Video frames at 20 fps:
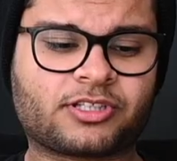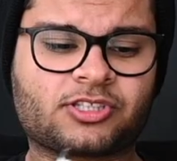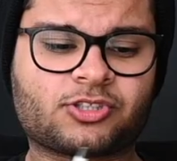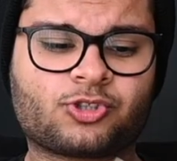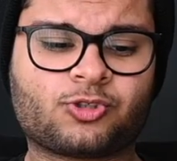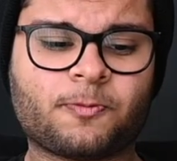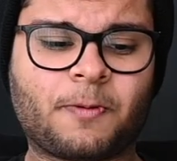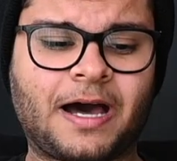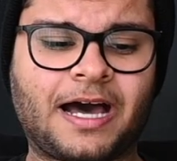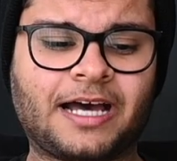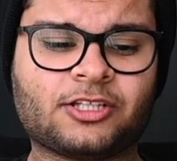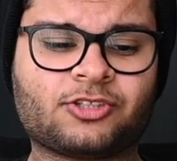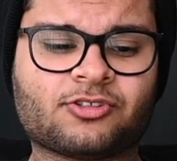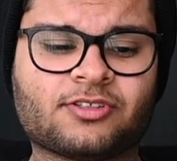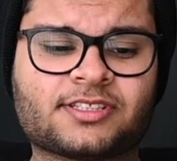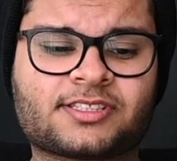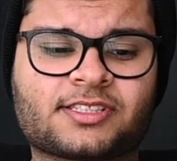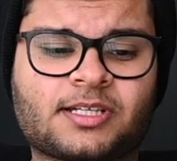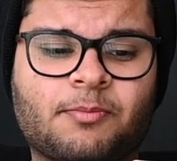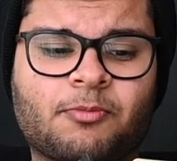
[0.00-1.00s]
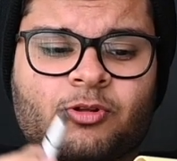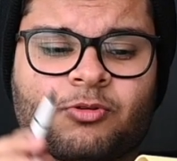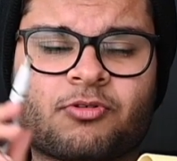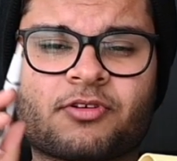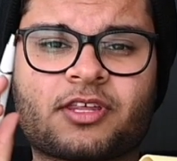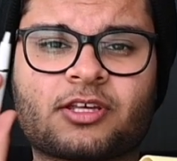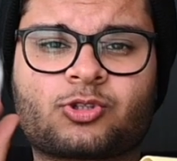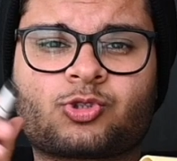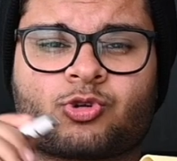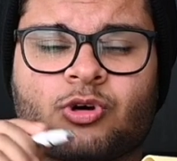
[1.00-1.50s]
it. Dubai to Istanbul
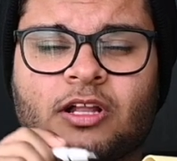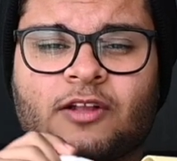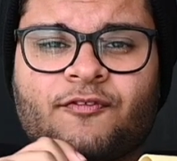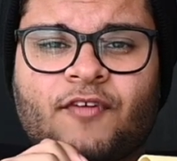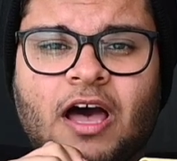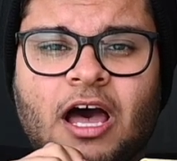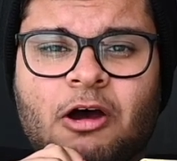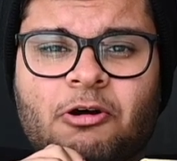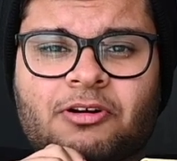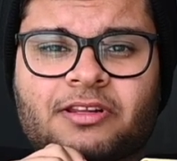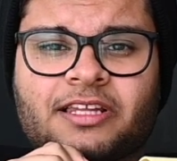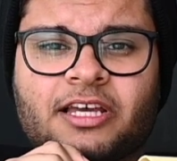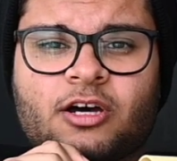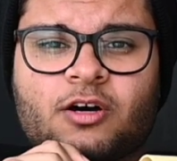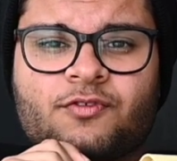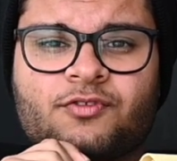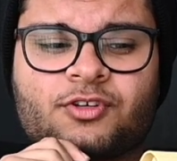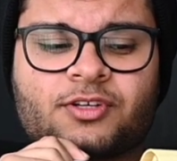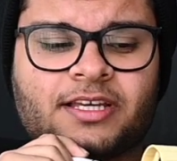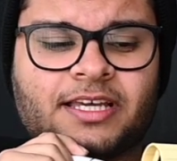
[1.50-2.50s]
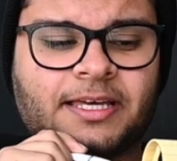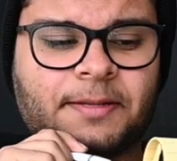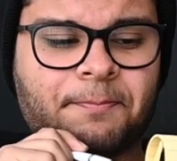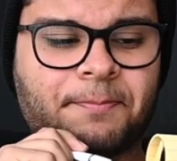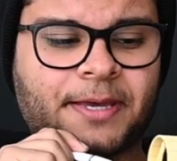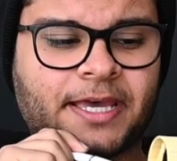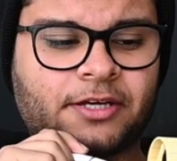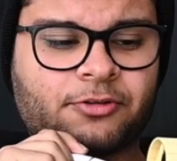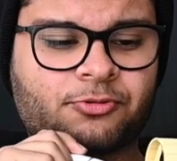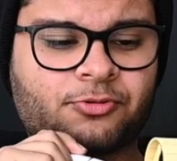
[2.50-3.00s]
with a 12-hour layover in
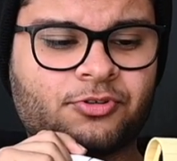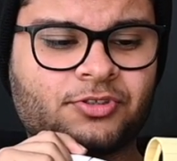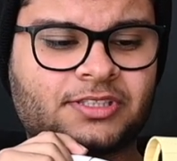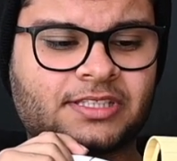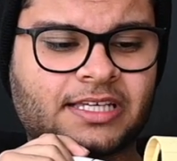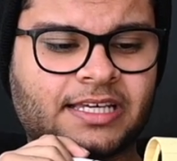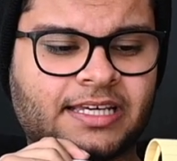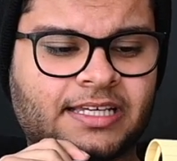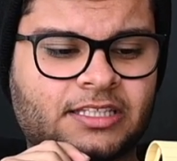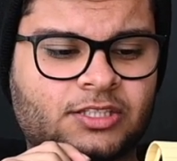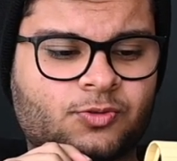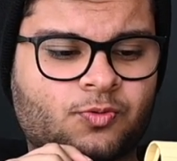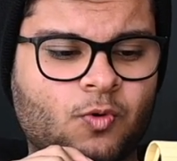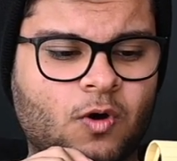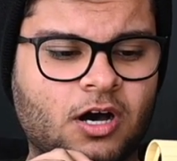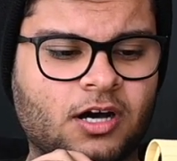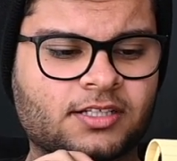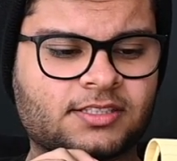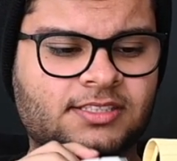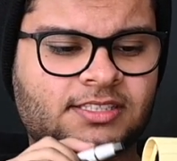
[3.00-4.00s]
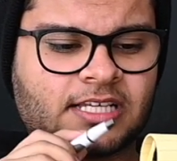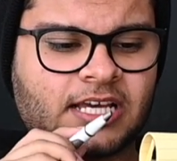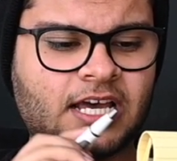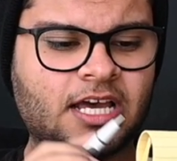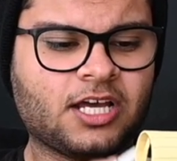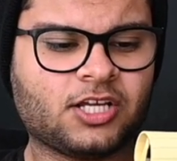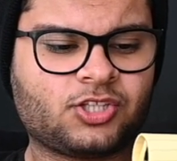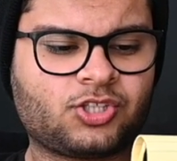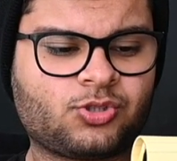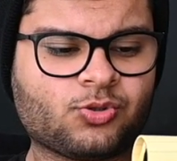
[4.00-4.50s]
Beirut, it was
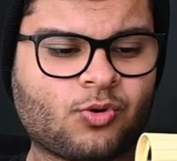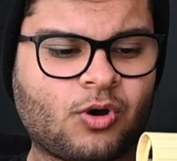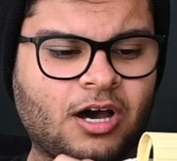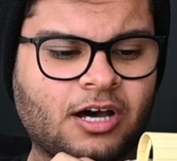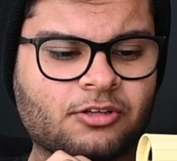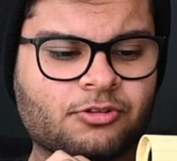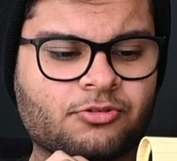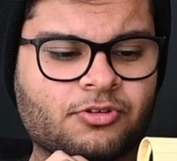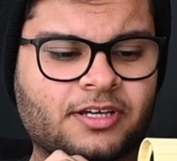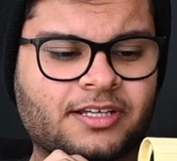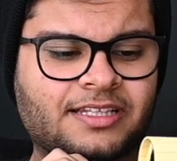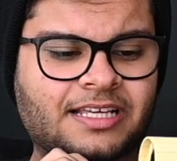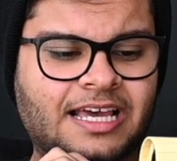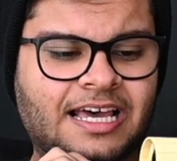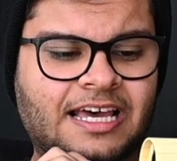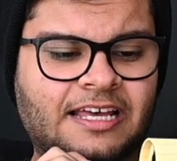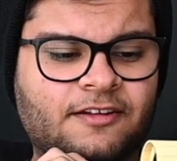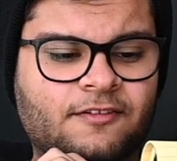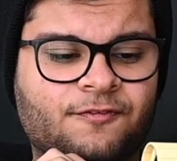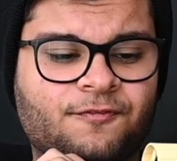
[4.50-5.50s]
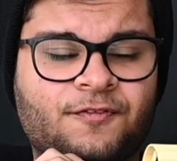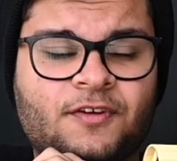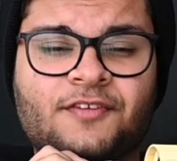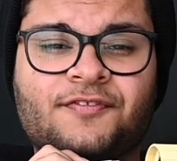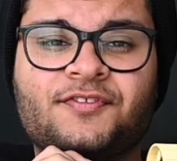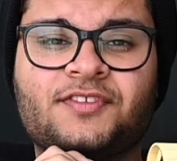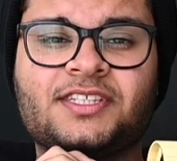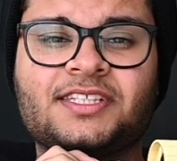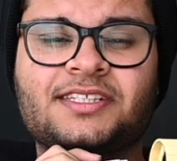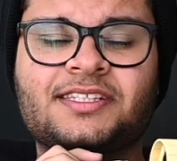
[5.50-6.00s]

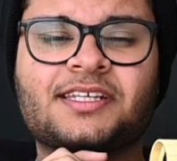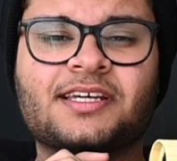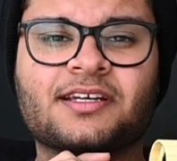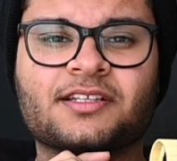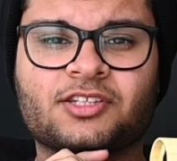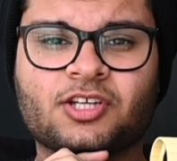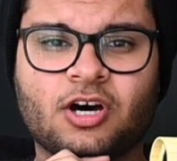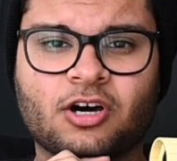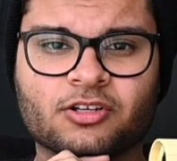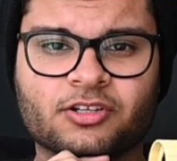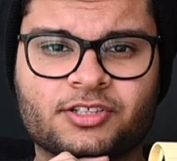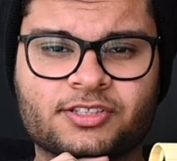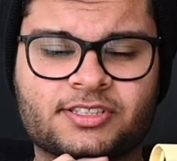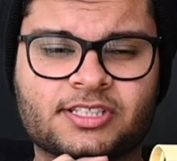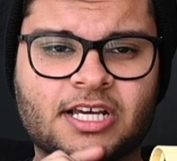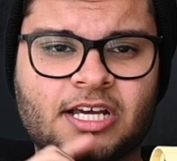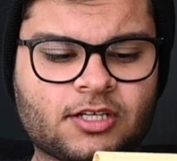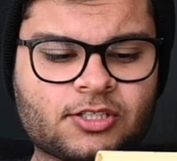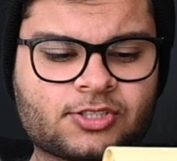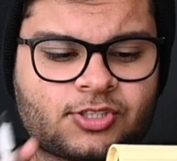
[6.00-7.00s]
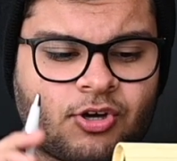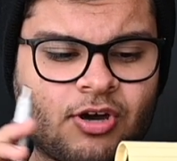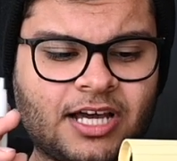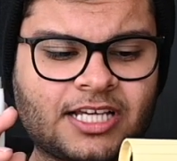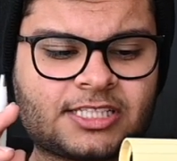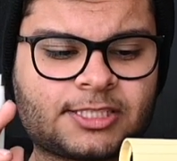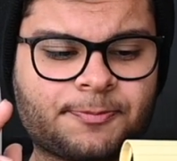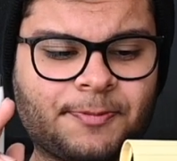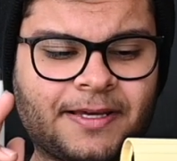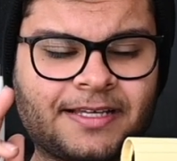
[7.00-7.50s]
$215. So
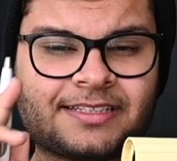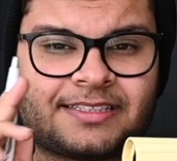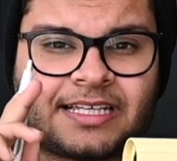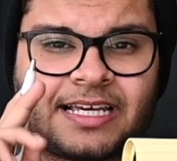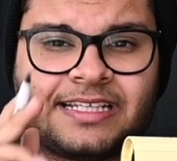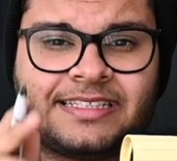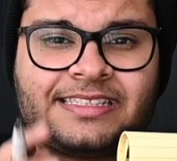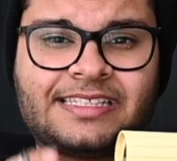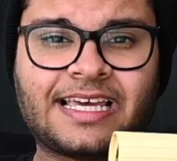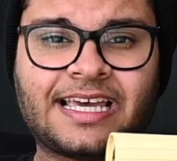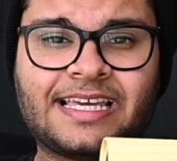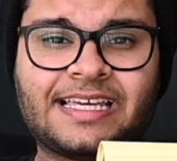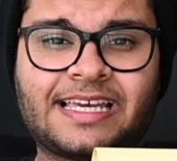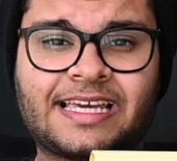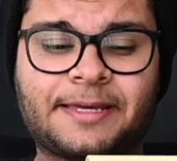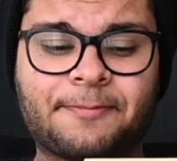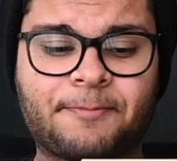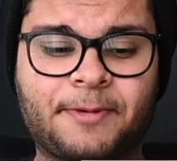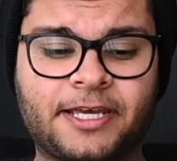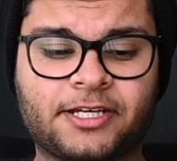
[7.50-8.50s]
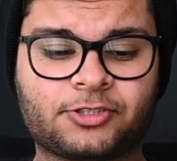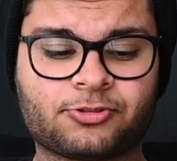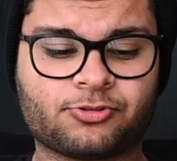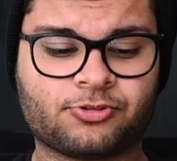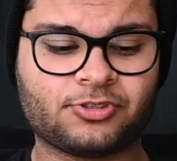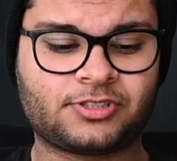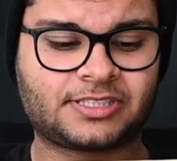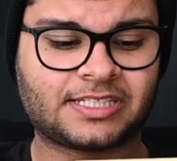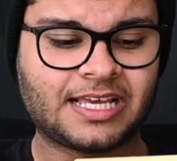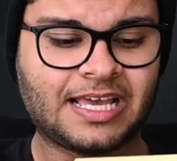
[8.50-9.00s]
I spent a day in
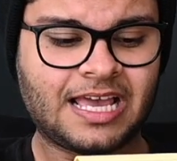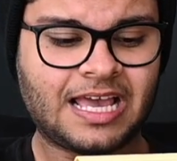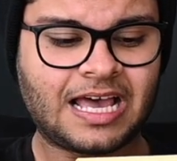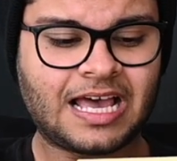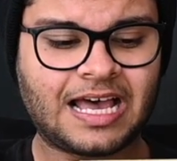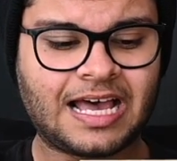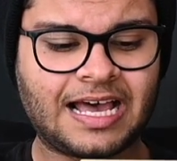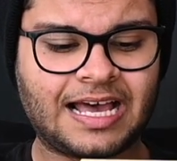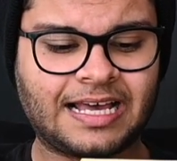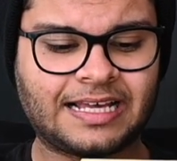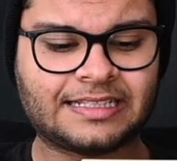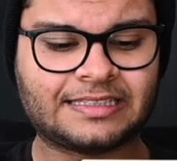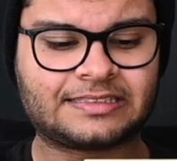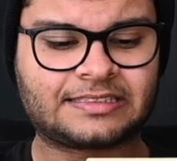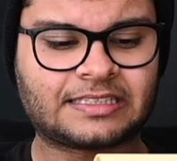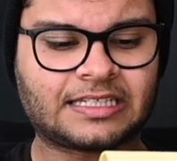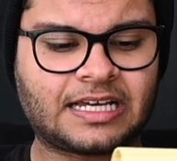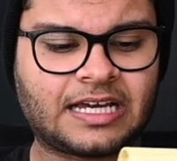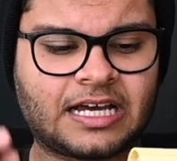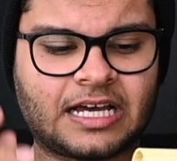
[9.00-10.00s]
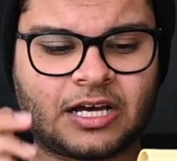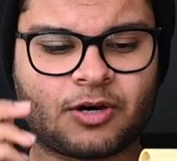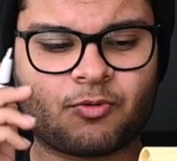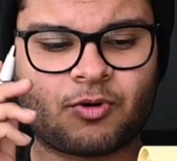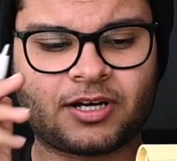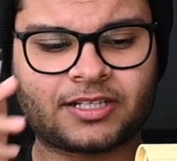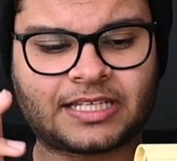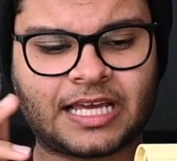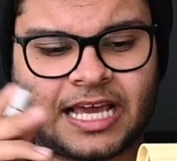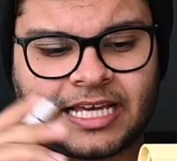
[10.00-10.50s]
Beirut, and
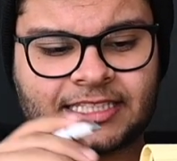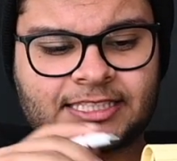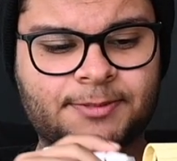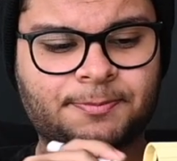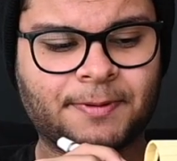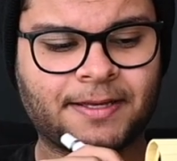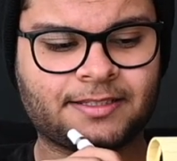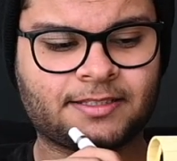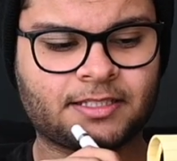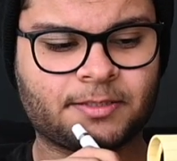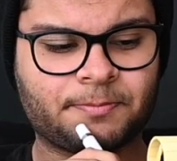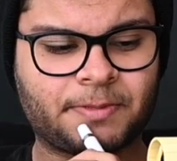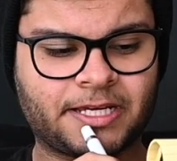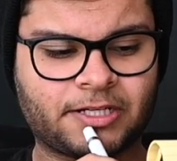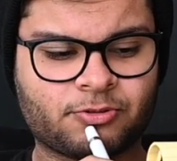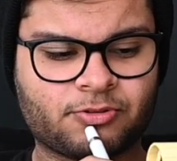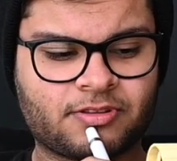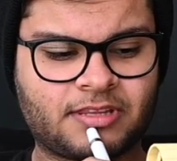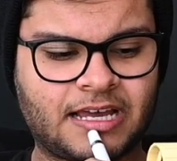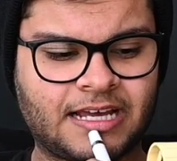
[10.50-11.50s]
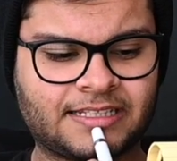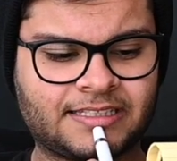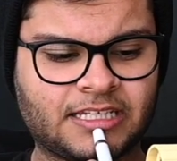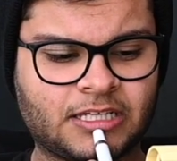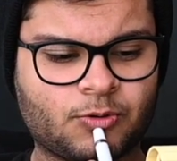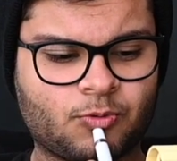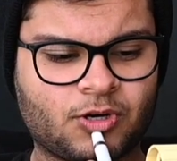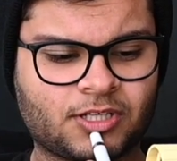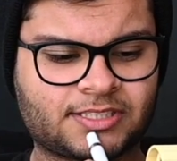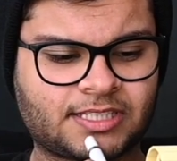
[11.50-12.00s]
what I spent in Beirut that
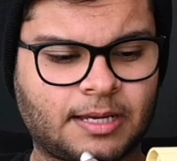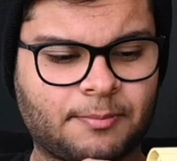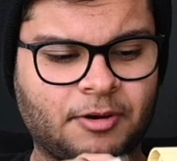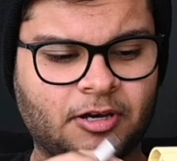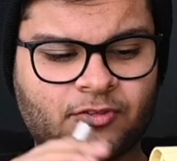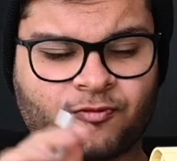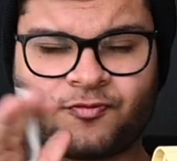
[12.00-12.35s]
day was about